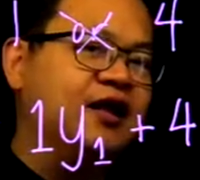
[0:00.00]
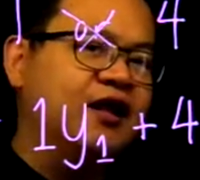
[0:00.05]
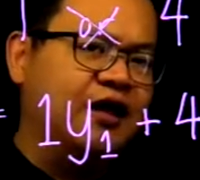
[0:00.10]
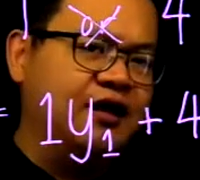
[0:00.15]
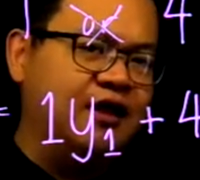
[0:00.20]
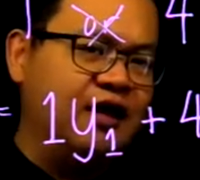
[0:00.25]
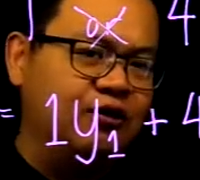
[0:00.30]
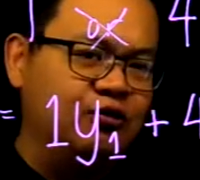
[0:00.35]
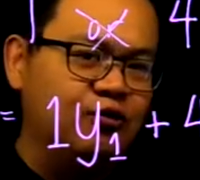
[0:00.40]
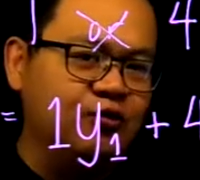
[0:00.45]

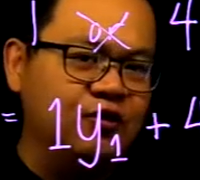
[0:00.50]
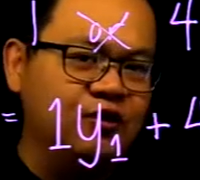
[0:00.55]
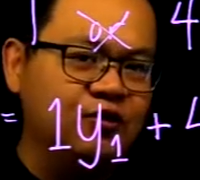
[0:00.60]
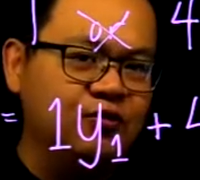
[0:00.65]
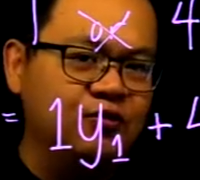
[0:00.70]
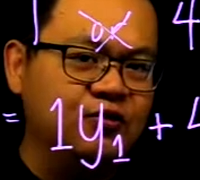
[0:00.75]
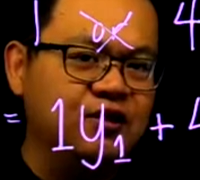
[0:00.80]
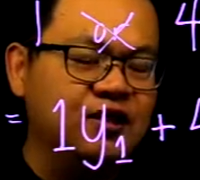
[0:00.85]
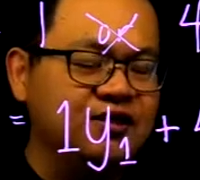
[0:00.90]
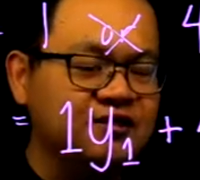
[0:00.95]
And how do we
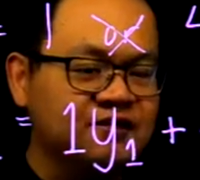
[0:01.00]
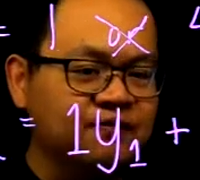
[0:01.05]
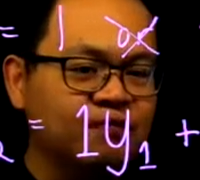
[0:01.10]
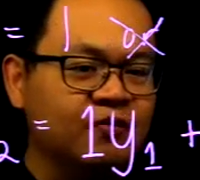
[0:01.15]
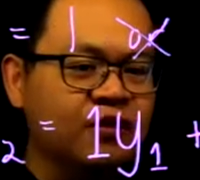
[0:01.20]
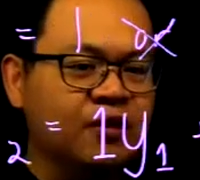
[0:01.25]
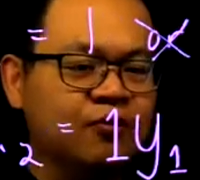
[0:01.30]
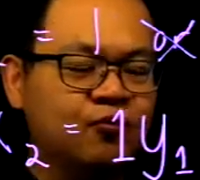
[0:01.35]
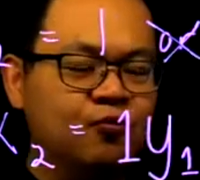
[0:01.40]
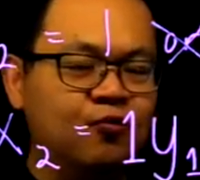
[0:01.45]
do this?
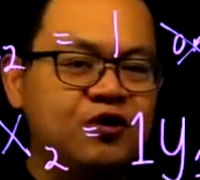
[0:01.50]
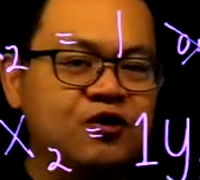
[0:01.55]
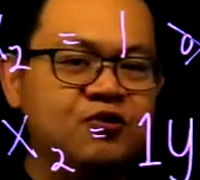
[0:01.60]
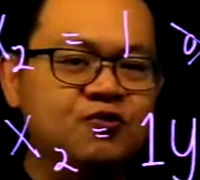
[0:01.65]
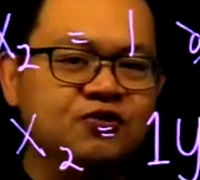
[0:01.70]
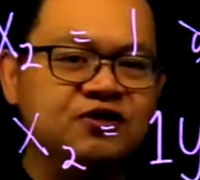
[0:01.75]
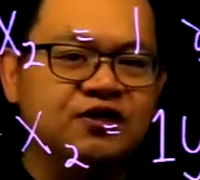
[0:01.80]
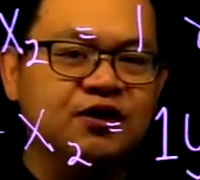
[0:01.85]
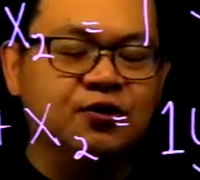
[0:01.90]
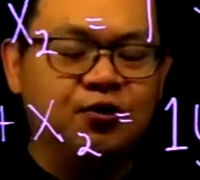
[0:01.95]
We
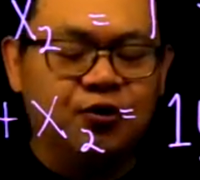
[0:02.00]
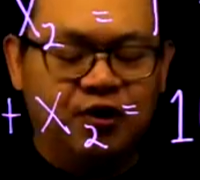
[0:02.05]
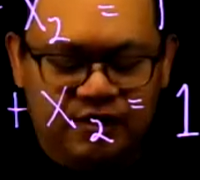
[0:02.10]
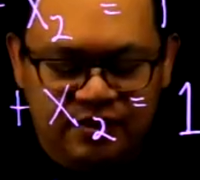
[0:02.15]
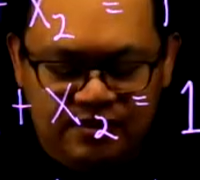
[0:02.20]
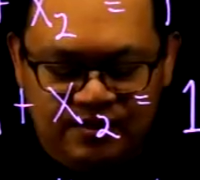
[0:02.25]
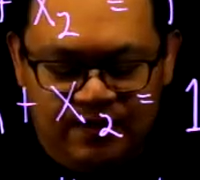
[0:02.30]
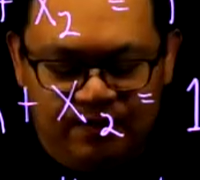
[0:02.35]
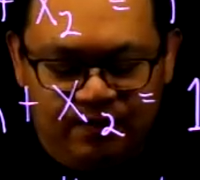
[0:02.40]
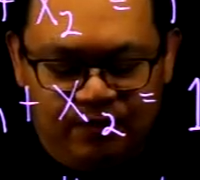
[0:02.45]
use the
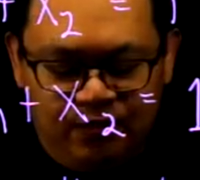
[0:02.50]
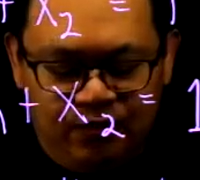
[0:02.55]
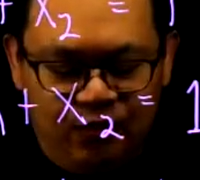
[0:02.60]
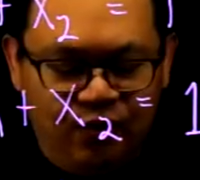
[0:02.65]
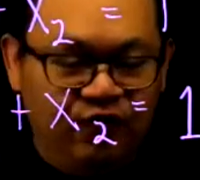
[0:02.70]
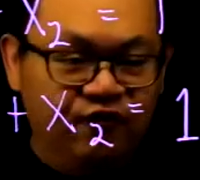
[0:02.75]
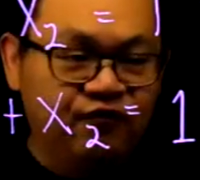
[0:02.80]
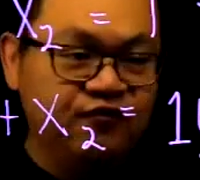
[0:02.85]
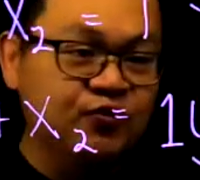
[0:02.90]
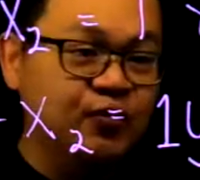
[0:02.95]
concept
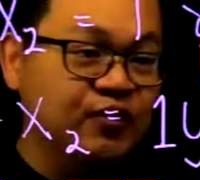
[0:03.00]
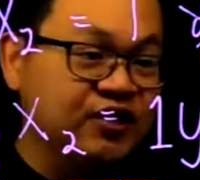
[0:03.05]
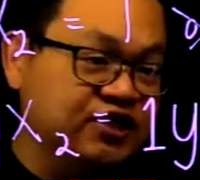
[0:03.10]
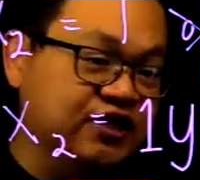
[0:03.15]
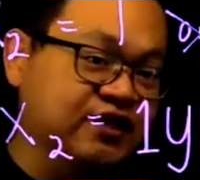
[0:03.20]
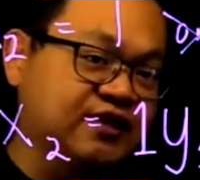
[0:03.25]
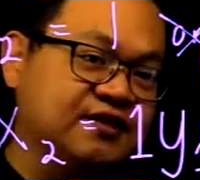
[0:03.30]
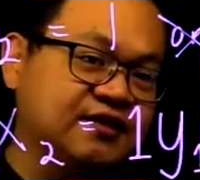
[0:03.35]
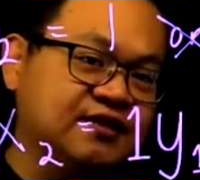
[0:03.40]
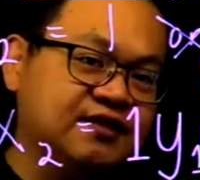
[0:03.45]
of
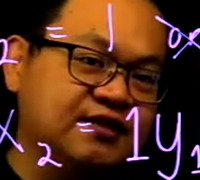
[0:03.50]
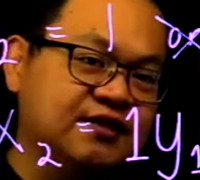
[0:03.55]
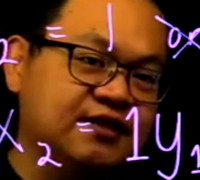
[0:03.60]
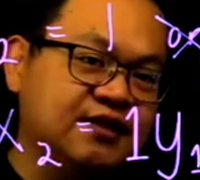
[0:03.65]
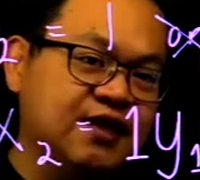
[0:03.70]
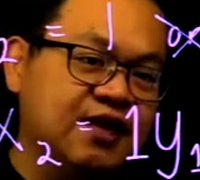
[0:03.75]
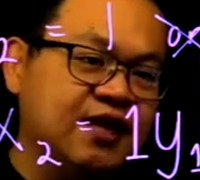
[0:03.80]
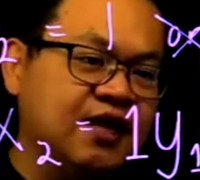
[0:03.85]
switches.